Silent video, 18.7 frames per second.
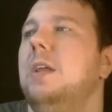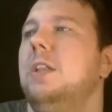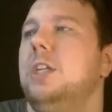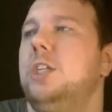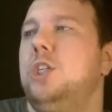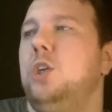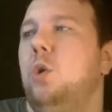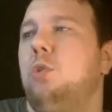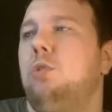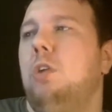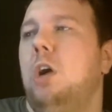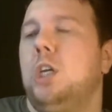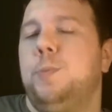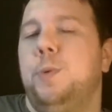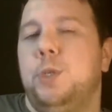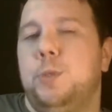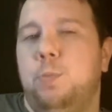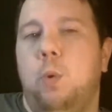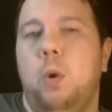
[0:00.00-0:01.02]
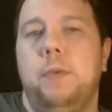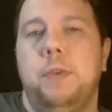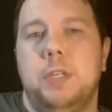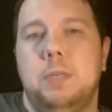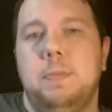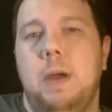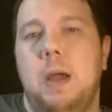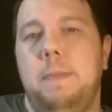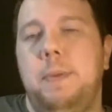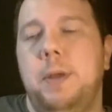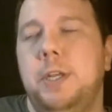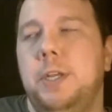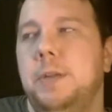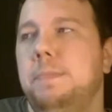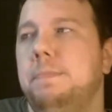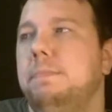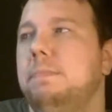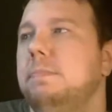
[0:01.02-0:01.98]
The steel crossbow is pointless in my
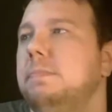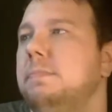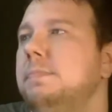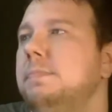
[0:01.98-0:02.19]
opinion.